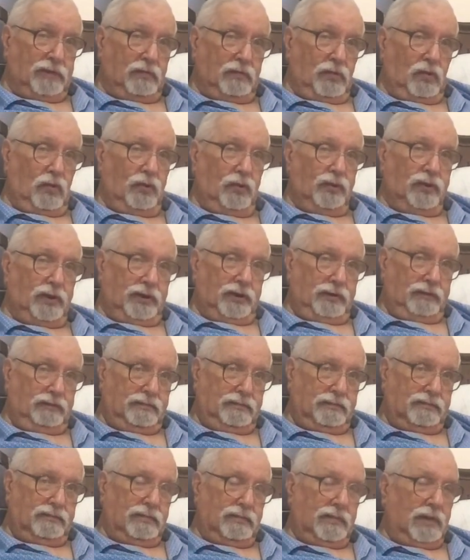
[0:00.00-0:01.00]
water,
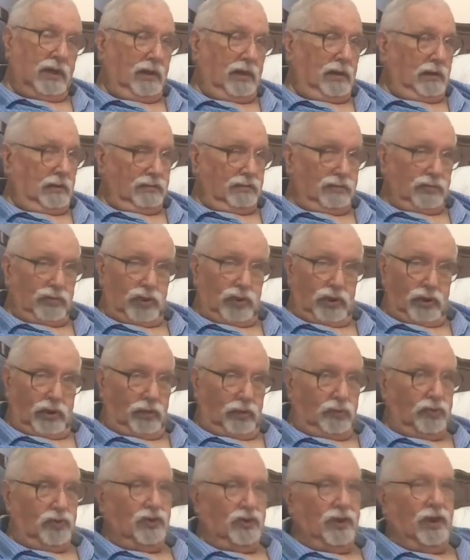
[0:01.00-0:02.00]
no
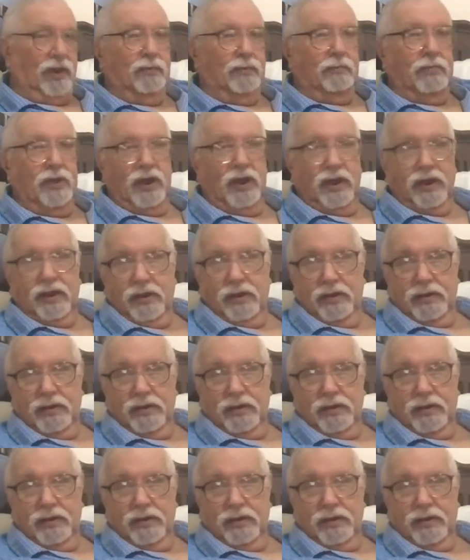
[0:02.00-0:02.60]
sandbank,